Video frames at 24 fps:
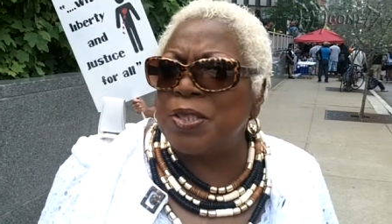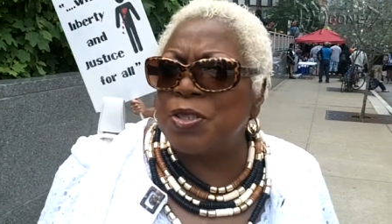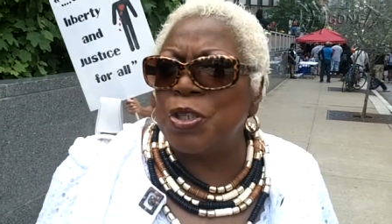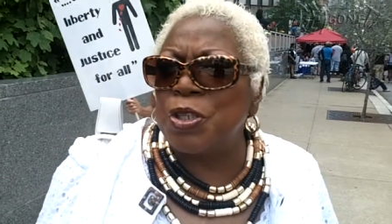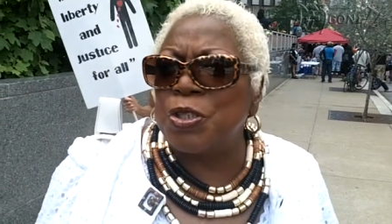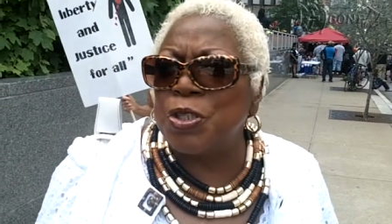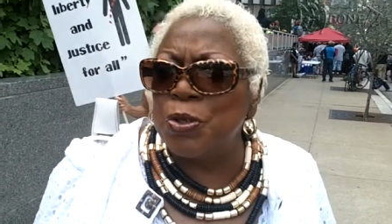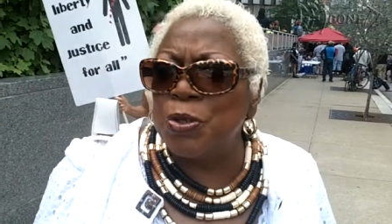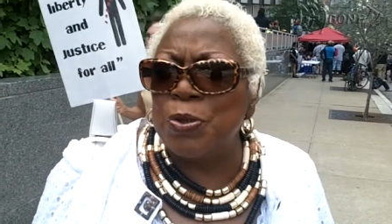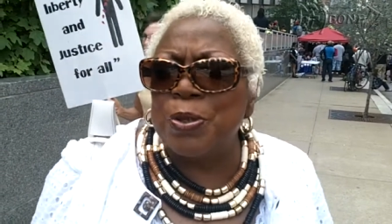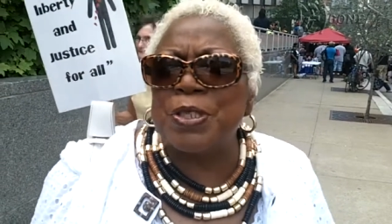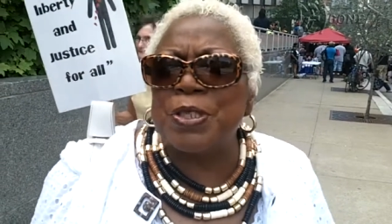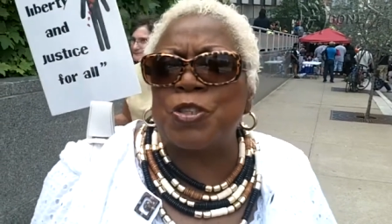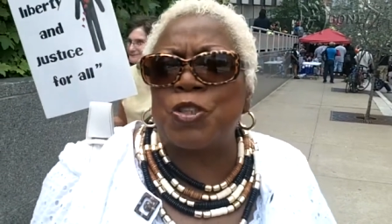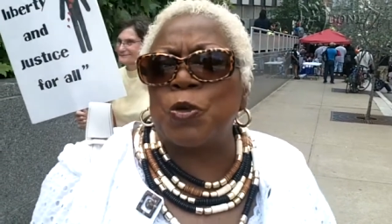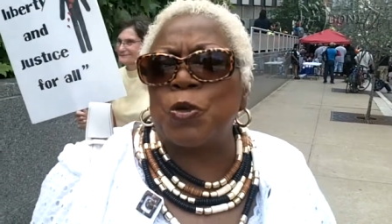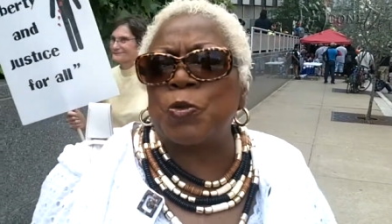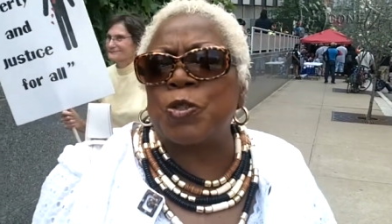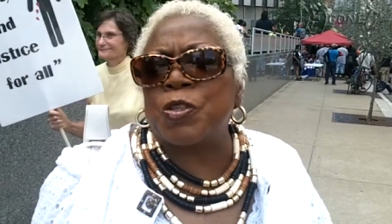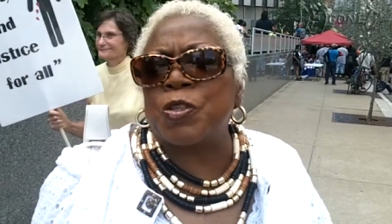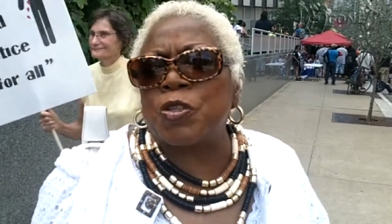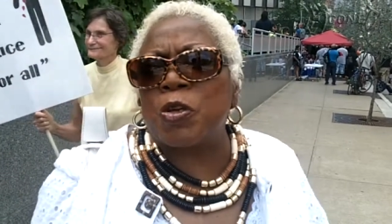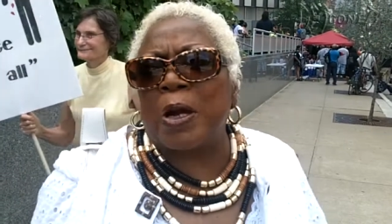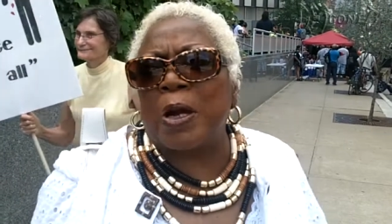do is to
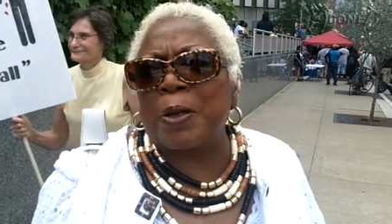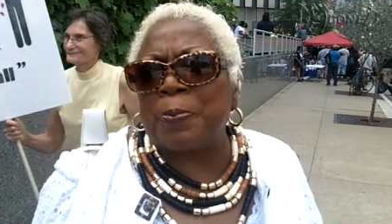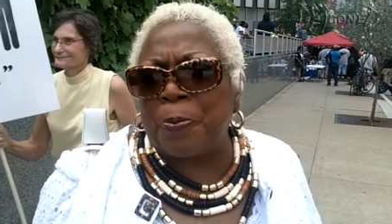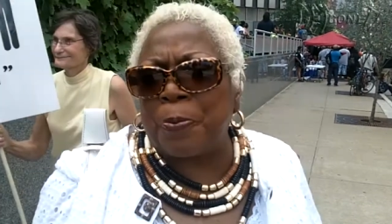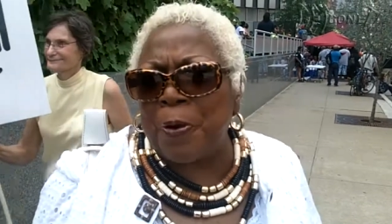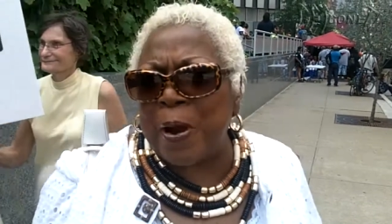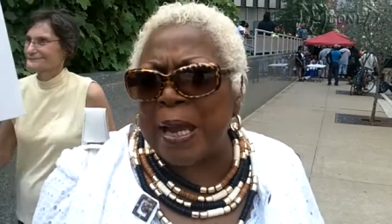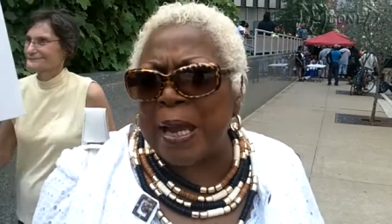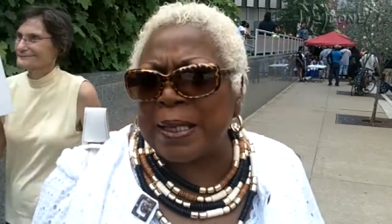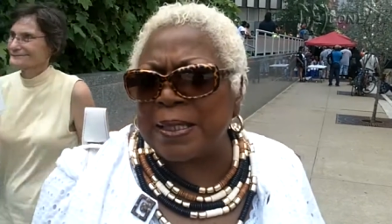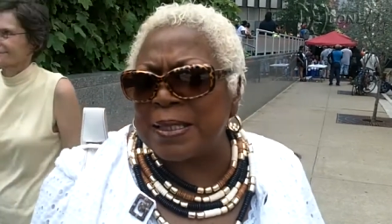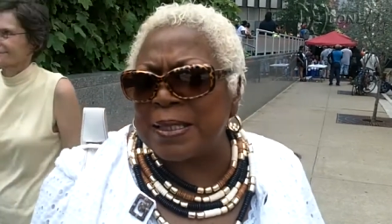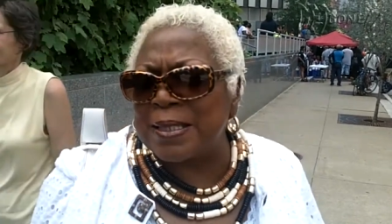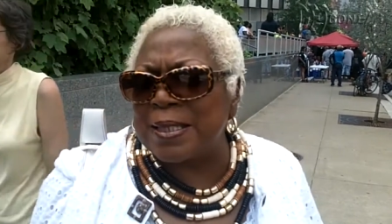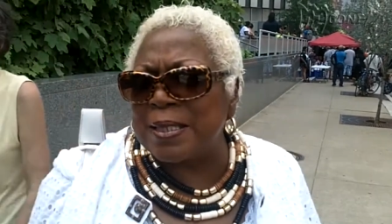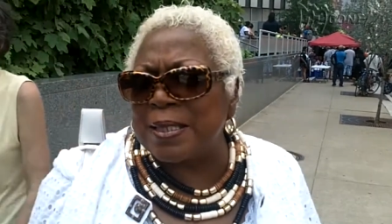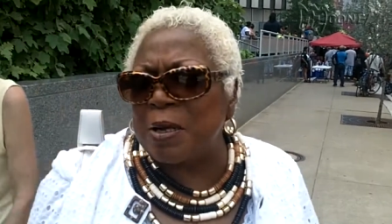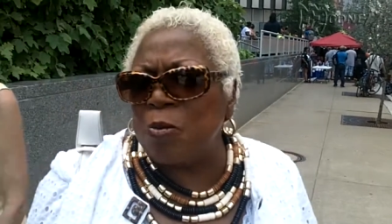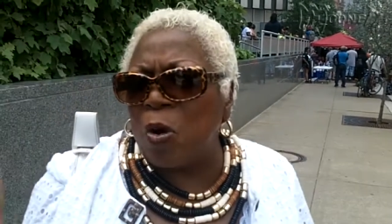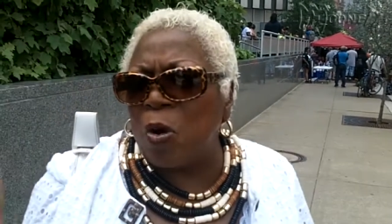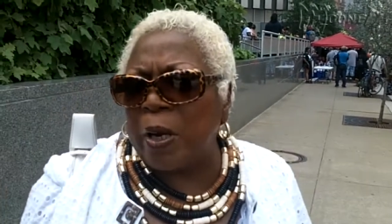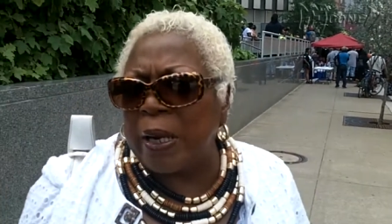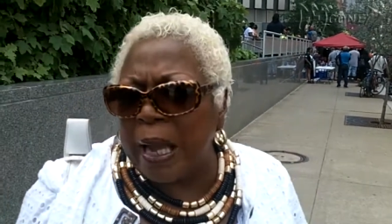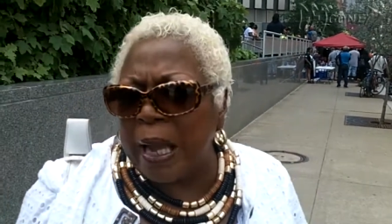start
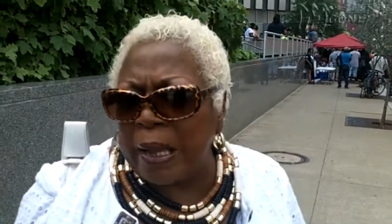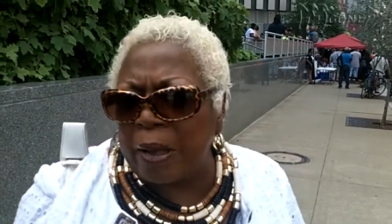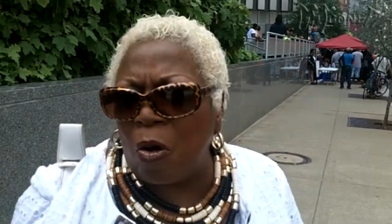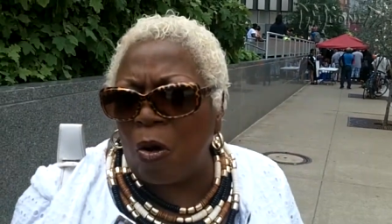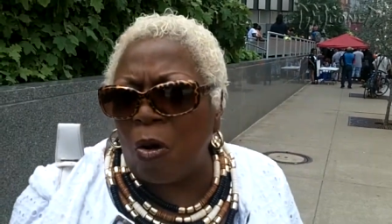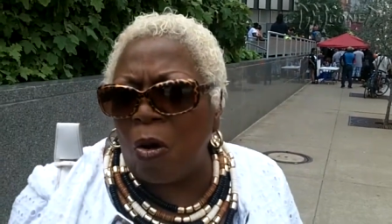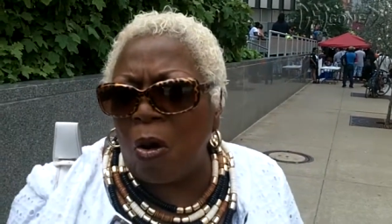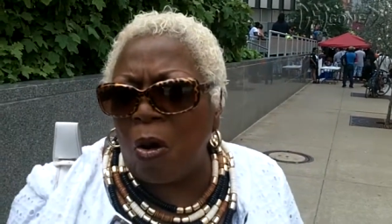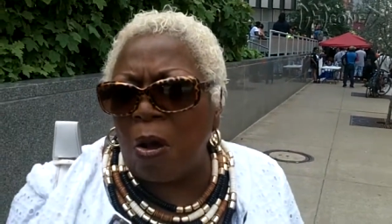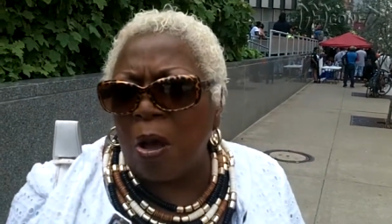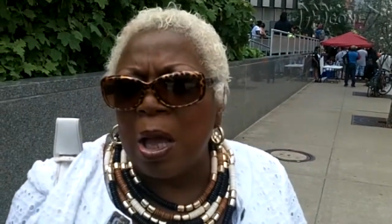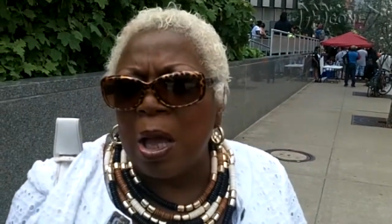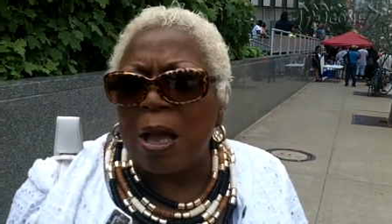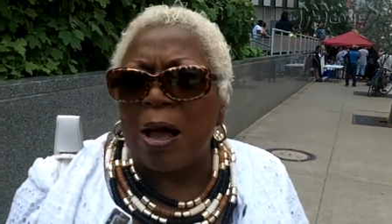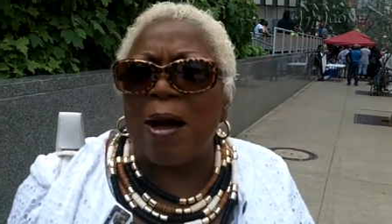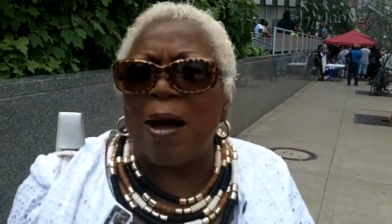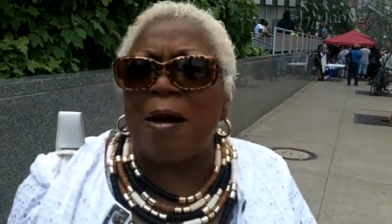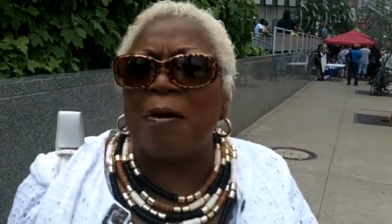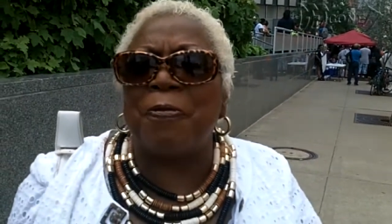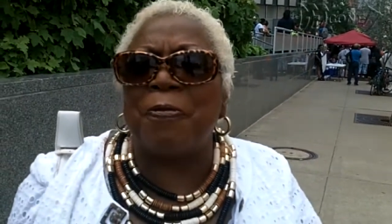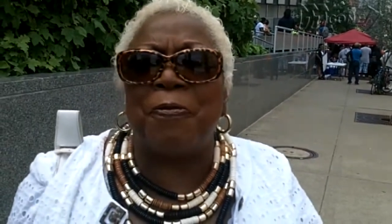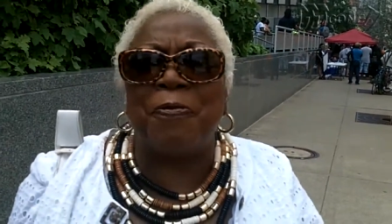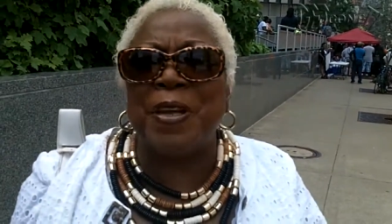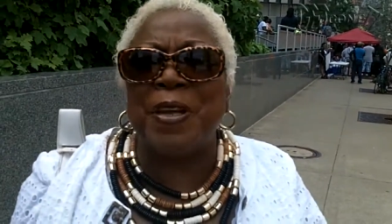practicing what I call
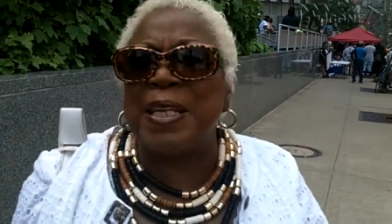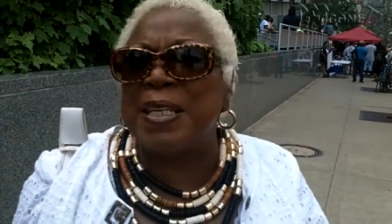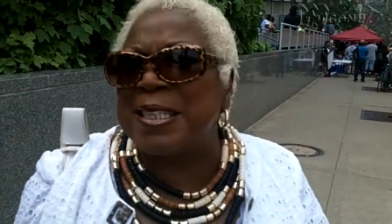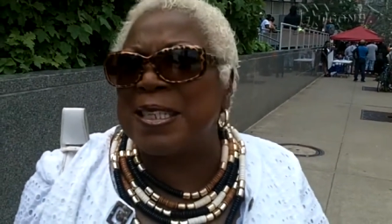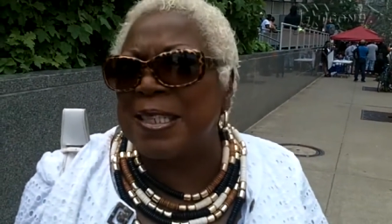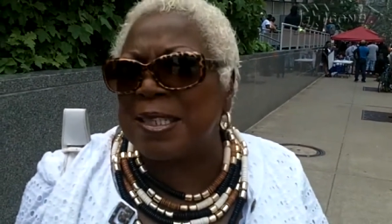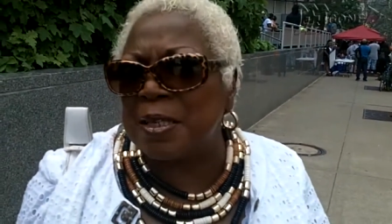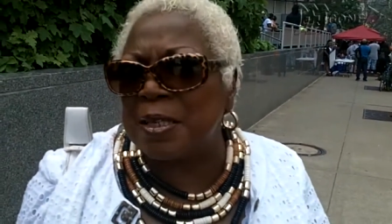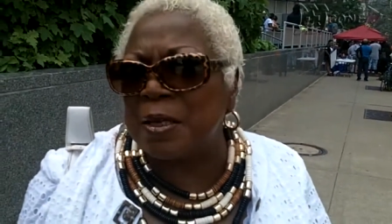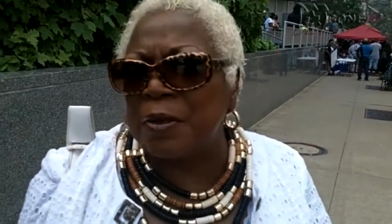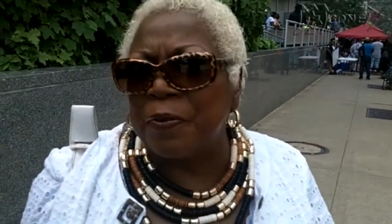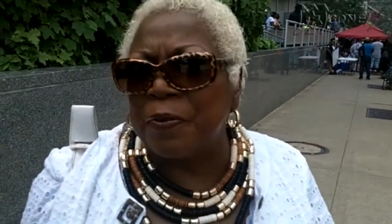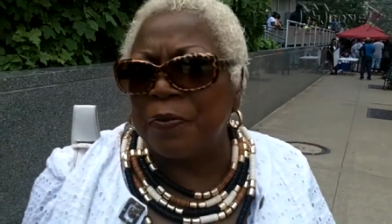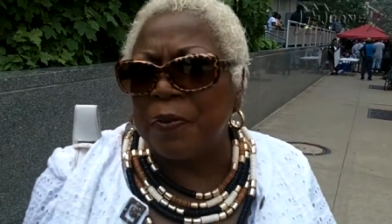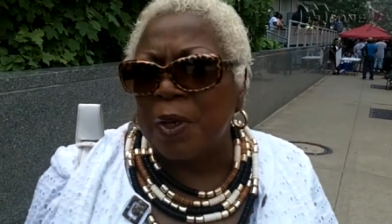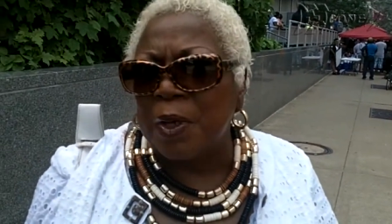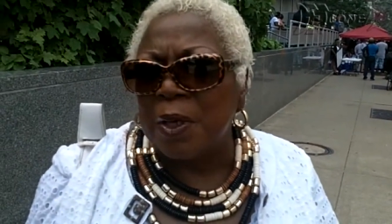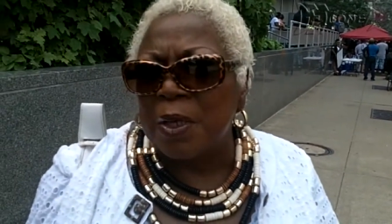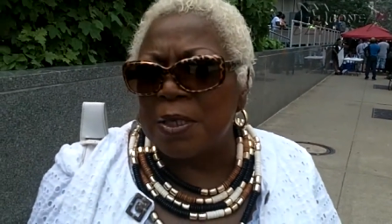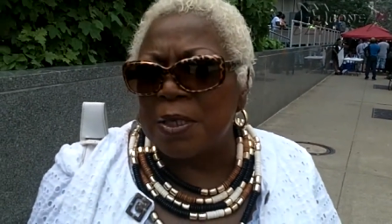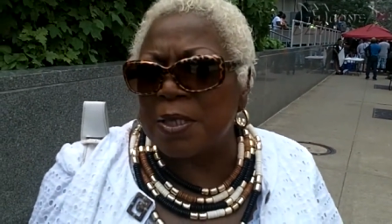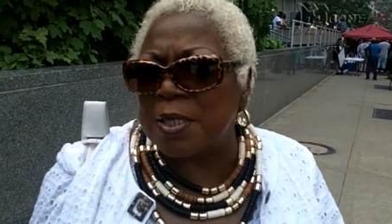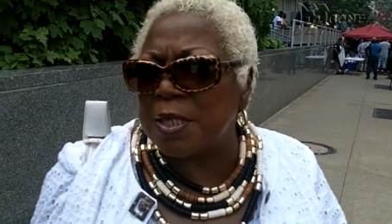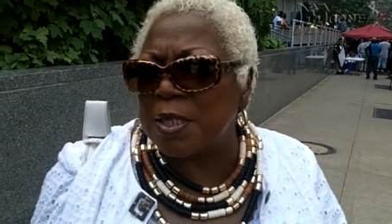offensive
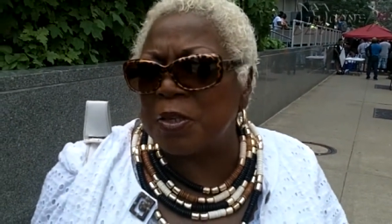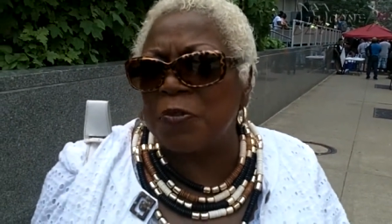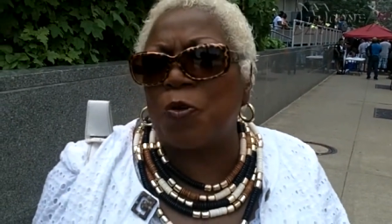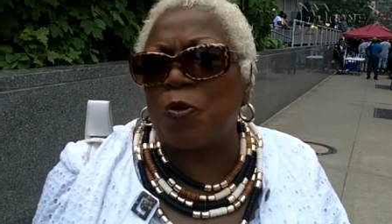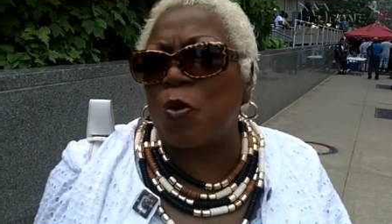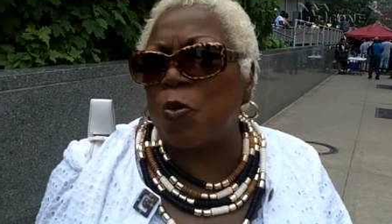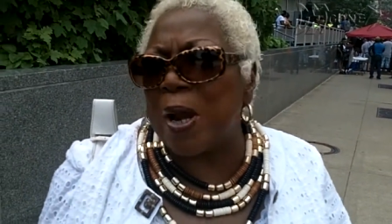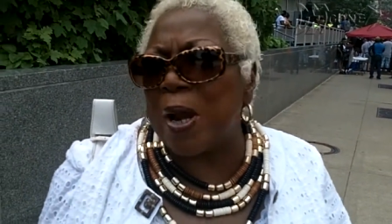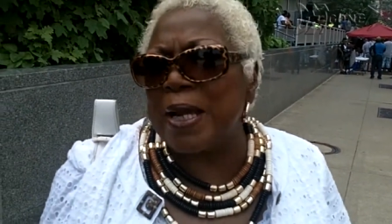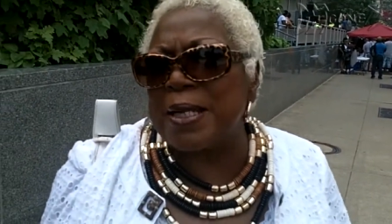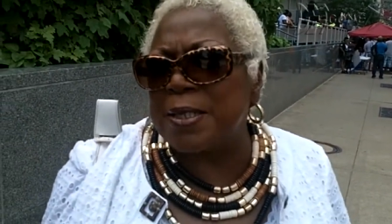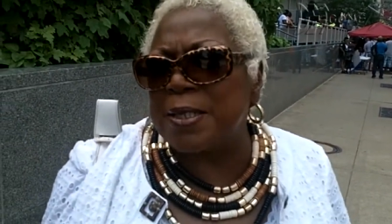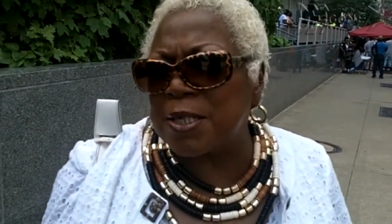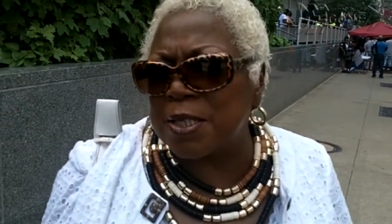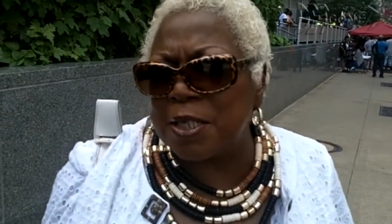civil rights